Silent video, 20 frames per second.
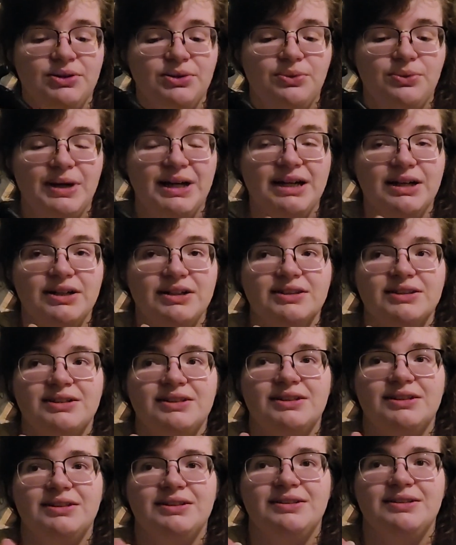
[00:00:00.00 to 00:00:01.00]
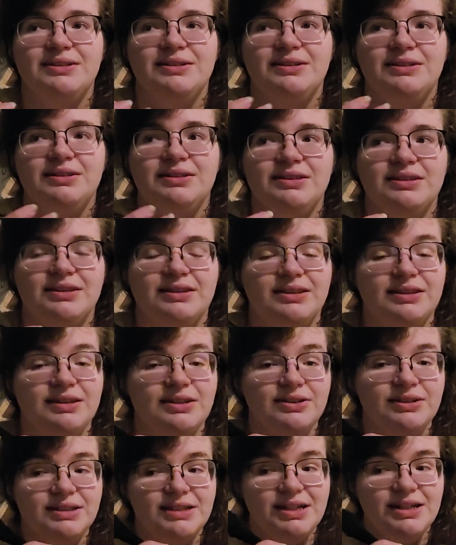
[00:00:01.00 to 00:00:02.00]
wear
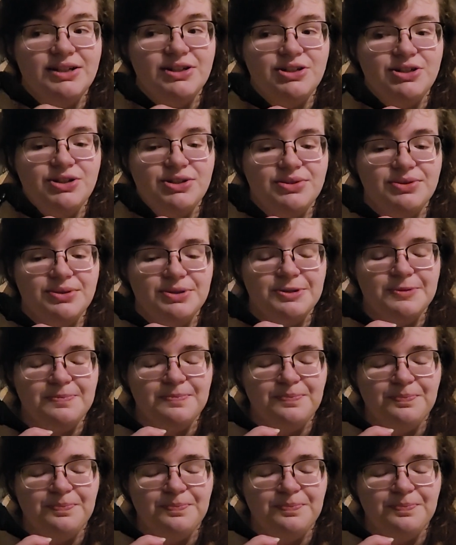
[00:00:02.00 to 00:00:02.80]
the tennis shoes